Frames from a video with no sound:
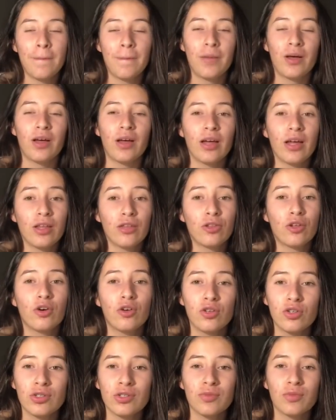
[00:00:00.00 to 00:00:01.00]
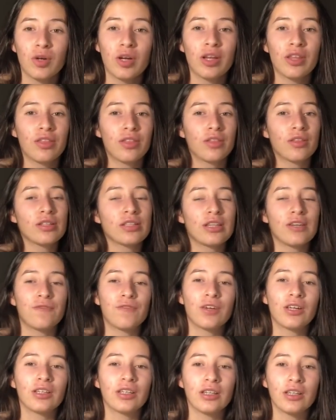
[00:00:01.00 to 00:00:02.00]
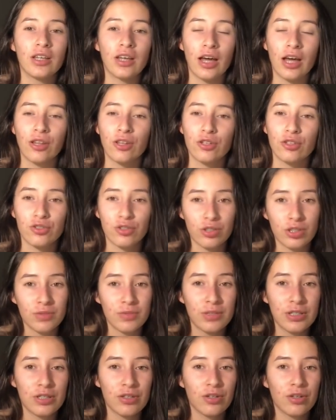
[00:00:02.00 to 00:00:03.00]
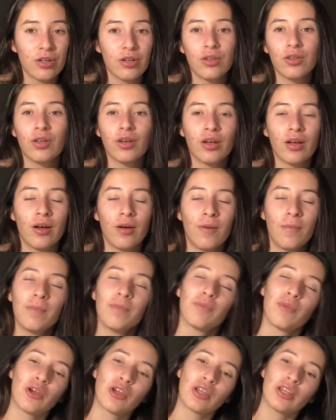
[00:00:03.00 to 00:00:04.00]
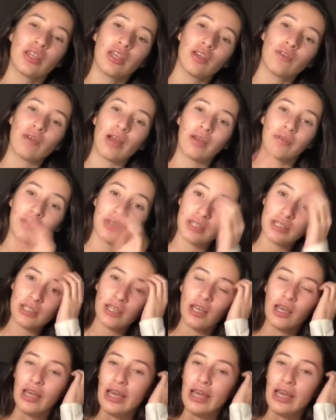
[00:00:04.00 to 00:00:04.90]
But those were different than the other shorts material, the burgundy white ones.